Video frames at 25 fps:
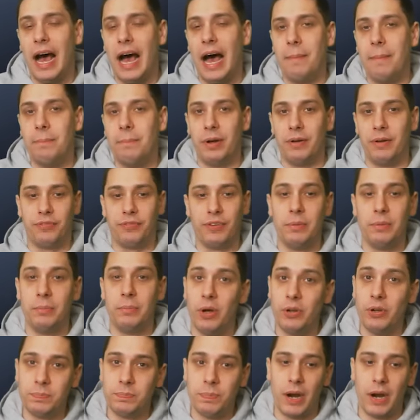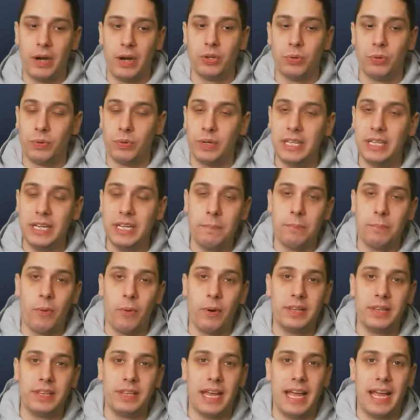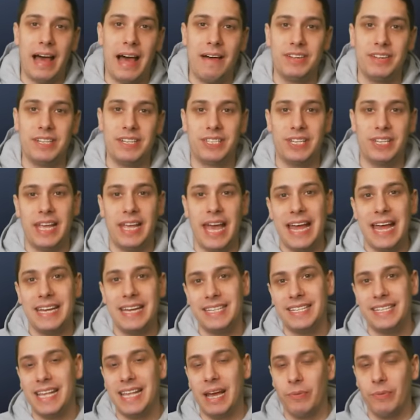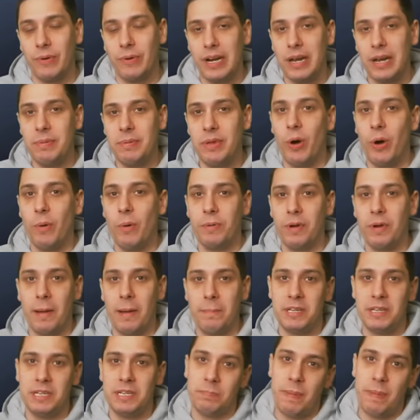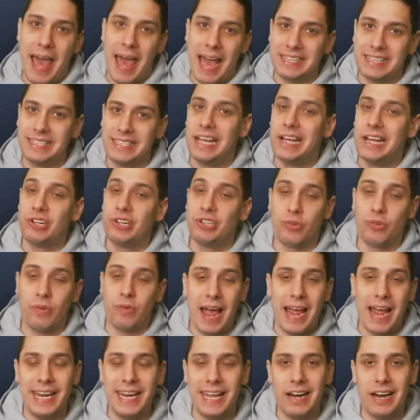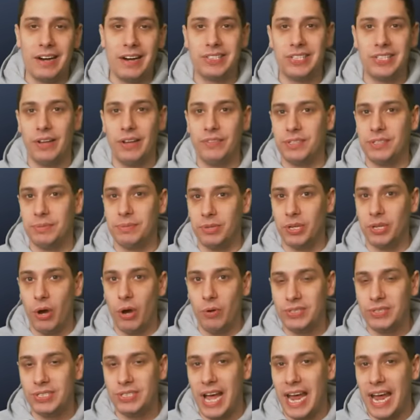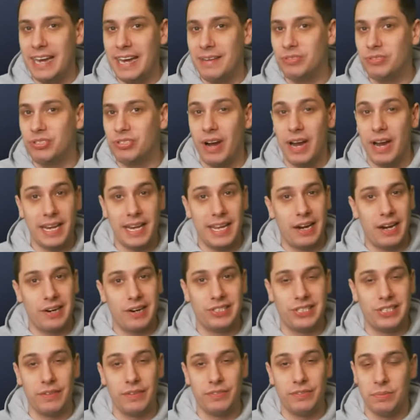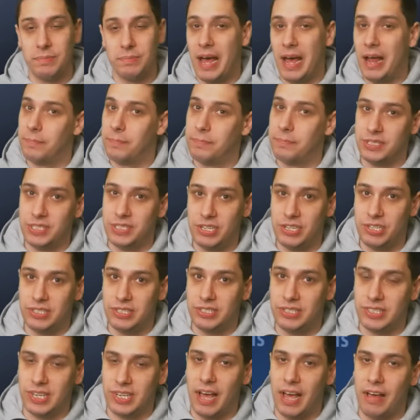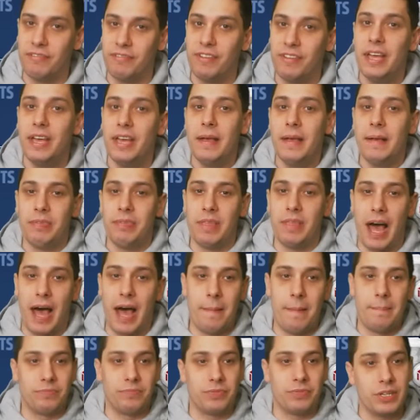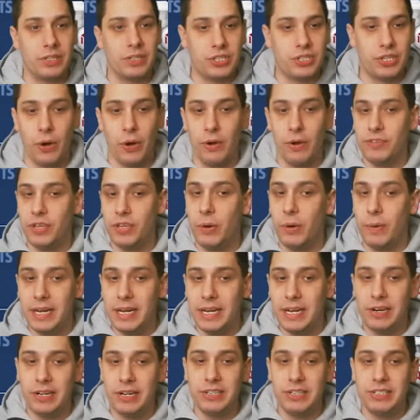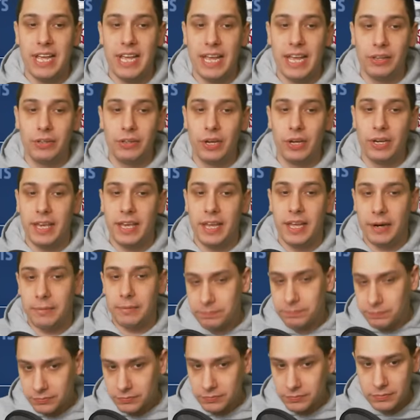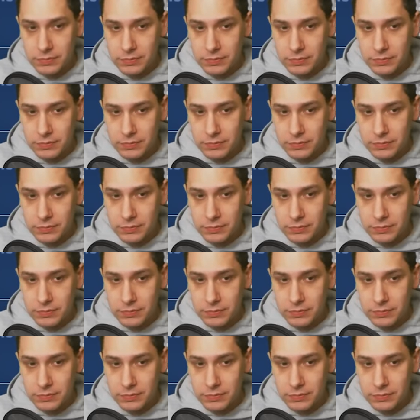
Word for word: Uh, but for the most part, the really important thing, obviously, guys, is that we're going to be opening up these packs, trying to get ourselves some ghost items, trying to get ourselves some out-of-position stuff. Um, so if you go in here and you take a look here,